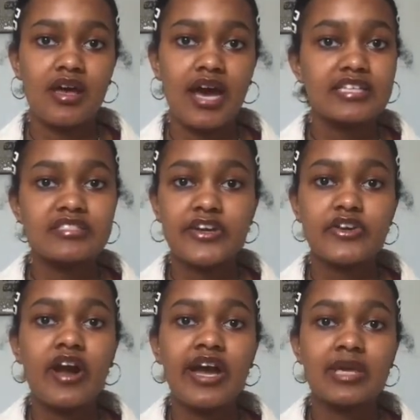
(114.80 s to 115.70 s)
I start
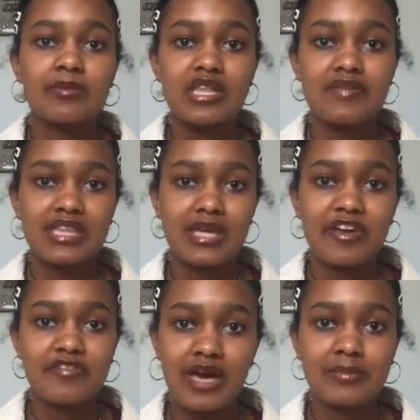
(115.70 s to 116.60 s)
crying, believing that my
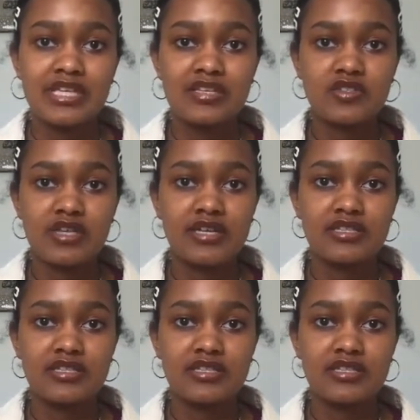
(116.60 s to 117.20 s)
family in Sudan